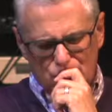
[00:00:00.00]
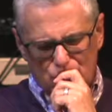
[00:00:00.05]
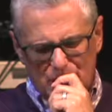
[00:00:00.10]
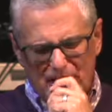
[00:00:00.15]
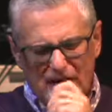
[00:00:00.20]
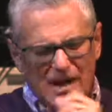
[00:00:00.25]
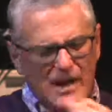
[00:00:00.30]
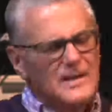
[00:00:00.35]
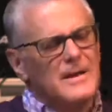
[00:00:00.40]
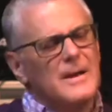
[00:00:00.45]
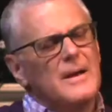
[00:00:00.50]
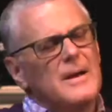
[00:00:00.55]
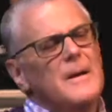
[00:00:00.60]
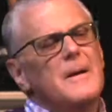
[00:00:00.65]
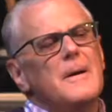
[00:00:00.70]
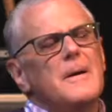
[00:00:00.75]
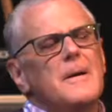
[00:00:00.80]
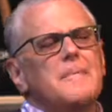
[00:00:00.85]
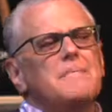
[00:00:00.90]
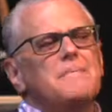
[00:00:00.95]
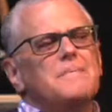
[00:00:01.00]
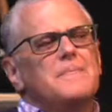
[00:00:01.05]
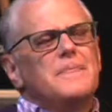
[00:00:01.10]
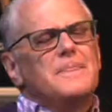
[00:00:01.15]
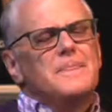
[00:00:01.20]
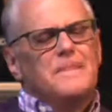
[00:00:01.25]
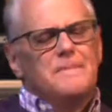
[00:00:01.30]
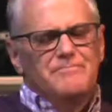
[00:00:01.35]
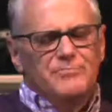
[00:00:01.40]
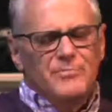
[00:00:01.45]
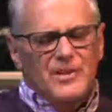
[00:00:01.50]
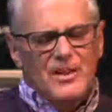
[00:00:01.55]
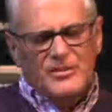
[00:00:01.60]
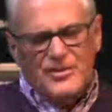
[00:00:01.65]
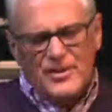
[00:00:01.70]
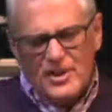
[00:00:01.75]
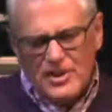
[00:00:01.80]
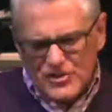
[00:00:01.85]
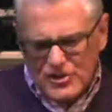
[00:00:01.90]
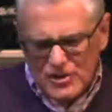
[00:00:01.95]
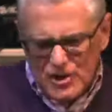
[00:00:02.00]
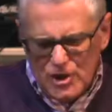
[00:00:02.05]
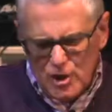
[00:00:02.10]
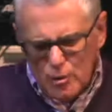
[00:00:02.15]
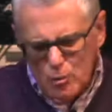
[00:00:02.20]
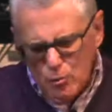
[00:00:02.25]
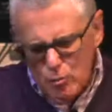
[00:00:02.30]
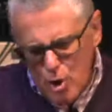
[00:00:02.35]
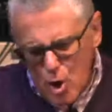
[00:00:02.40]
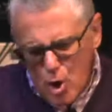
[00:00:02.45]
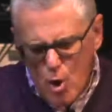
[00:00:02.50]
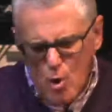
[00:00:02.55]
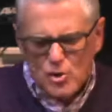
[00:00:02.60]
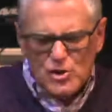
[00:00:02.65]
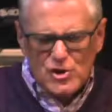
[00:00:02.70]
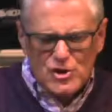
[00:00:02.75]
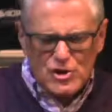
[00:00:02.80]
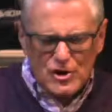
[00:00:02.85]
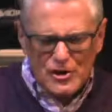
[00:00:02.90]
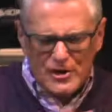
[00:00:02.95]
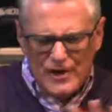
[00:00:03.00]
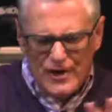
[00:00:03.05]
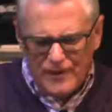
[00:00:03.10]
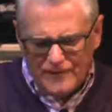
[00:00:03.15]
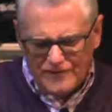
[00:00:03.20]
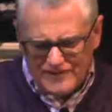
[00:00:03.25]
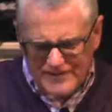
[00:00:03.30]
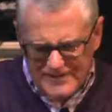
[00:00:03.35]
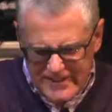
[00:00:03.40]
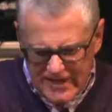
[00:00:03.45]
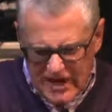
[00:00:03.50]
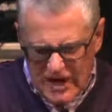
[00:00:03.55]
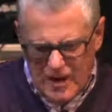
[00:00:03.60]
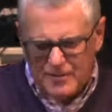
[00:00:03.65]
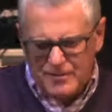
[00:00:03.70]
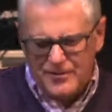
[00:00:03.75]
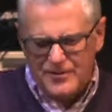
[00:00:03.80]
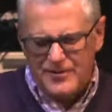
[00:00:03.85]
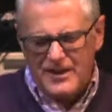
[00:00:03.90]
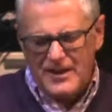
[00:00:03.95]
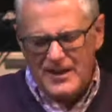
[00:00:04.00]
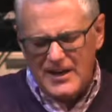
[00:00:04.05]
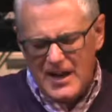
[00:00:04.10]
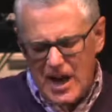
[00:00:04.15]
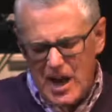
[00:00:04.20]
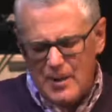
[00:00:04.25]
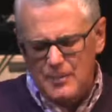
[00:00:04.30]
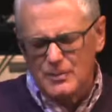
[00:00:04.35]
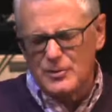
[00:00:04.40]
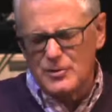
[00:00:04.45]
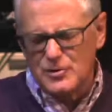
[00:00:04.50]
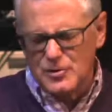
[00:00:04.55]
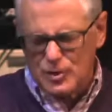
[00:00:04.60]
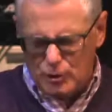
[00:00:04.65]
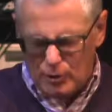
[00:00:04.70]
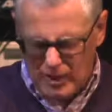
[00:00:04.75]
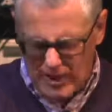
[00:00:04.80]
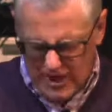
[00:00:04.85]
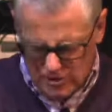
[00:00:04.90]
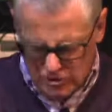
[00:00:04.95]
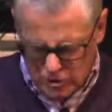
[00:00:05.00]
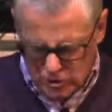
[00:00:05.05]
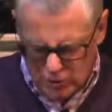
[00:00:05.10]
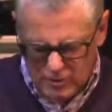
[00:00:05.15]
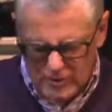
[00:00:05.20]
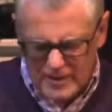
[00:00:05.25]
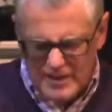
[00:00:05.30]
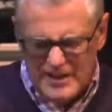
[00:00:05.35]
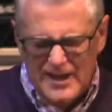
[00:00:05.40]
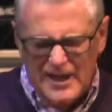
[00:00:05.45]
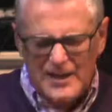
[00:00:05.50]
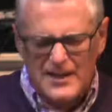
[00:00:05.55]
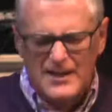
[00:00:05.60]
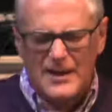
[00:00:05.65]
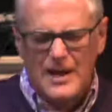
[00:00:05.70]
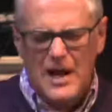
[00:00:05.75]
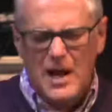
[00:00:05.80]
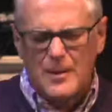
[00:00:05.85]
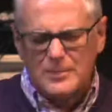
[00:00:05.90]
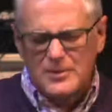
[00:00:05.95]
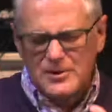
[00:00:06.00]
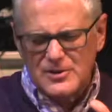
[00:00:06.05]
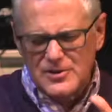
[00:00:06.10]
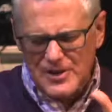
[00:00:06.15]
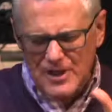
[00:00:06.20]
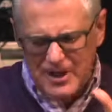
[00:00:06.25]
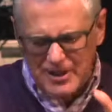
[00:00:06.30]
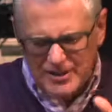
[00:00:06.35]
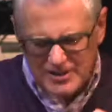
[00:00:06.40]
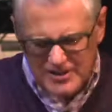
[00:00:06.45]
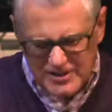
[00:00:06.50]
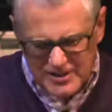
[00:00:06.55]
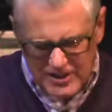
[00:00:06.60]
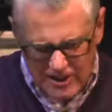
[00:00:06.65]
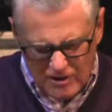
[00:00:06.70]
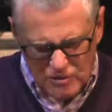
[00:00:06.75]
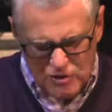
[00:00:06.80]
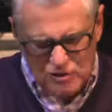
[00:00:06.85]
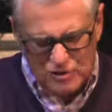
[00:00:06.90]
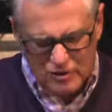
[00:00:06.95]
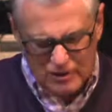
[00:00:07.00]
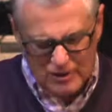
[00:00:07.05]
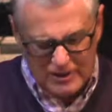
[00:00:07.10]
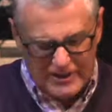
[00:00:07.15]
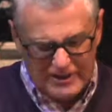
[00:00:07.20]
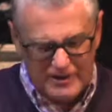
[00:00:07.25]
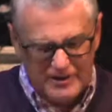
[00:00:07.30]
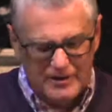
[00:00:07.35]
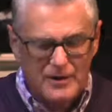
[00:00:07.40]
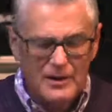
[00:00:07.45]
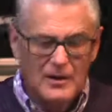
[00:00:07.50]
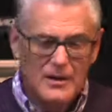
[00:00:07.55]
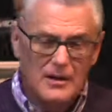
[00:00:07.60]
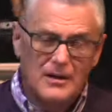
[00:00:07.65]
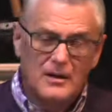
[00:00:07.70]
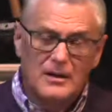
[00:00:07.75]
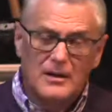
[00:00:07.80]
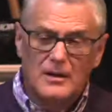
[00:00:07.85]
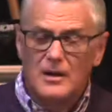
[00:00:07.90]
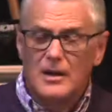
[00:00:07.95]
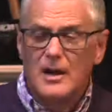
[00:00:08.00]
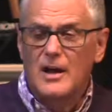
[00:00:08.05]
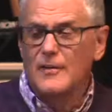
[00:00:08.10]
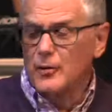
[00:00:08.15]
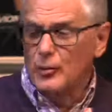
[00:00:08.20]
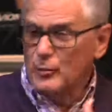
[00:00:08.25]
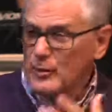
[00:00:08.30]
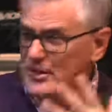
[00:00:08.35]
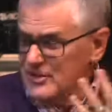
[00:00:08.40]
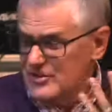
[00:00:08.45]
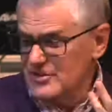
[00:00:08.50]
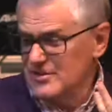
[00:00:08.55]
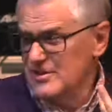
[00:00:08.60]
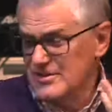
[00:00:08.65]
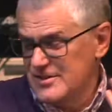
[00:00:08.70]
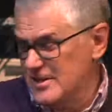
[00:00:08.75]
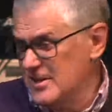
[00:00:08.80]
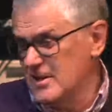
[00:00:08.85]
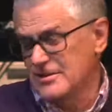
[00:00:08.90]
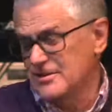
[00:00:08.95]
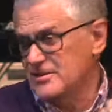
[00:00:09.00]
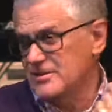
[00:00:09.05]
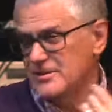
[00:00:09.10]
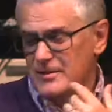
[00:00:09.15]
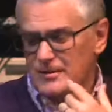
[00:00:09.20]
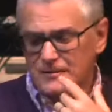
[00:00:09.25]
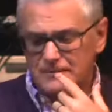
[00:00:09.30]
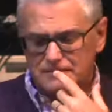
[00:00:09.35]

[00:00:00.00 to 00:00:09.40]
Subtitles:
And this erosion of depth, it happens gradually and it happens unintentionally. And the reason is this: